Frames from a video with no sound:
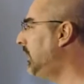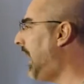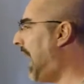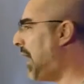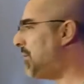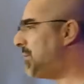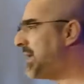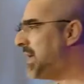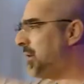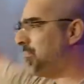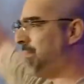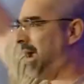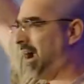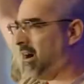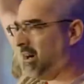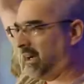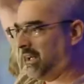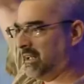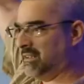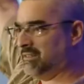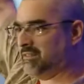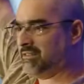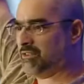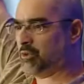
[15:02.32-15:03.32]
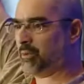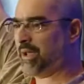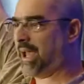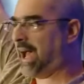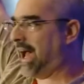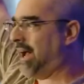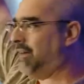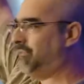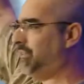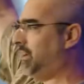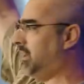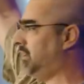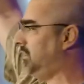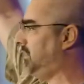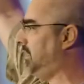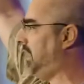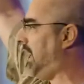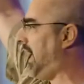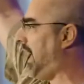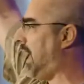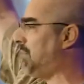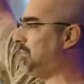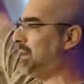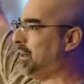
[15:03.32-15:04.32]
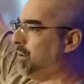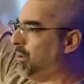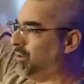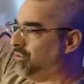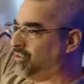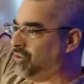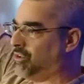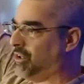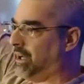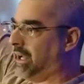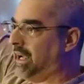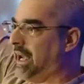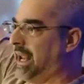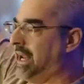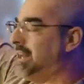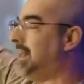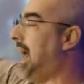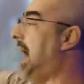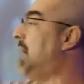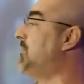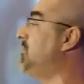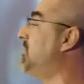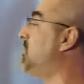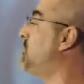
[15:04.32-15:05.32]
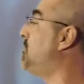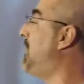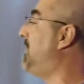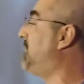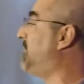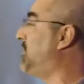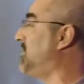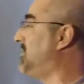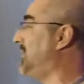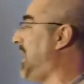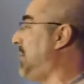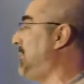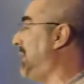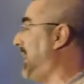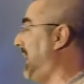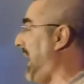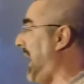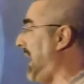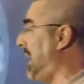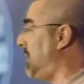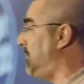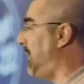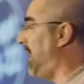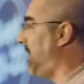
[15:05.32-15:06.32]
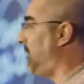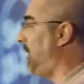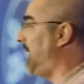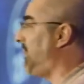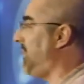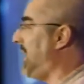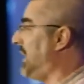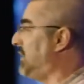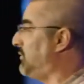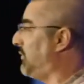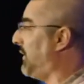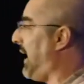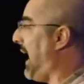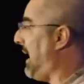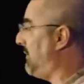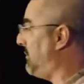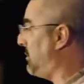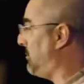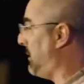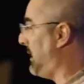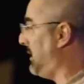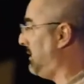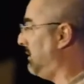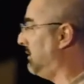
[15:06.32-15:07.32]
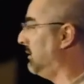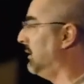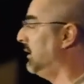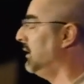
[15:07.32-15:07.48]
How many Americans do we have here today? I mean, most of you are Canadian. This is my first time in Canada, by the way. Thanks for having me.